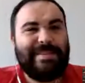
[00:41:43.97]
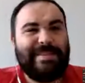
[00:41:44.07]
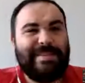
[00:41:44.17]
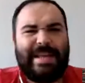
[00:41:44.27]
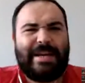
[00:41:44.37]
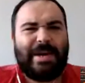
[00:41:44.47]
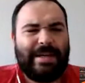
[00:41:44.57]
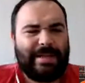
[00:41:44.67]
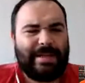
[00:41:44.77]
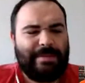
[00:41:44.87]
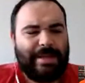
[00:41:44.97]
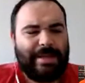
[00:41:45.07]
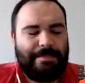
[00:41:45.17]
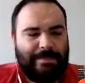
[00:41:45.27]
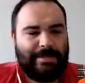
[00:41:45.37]
No. This- Plus, I think,
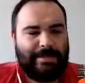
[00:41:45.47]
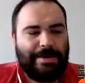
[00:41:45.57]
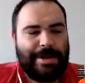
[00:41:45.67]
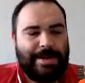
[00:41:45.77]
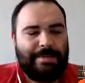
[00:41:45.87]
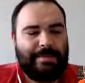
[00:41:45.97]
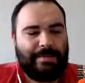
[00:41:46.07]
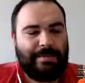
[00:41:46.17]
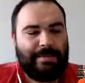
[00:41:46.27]
yeah. Go ahead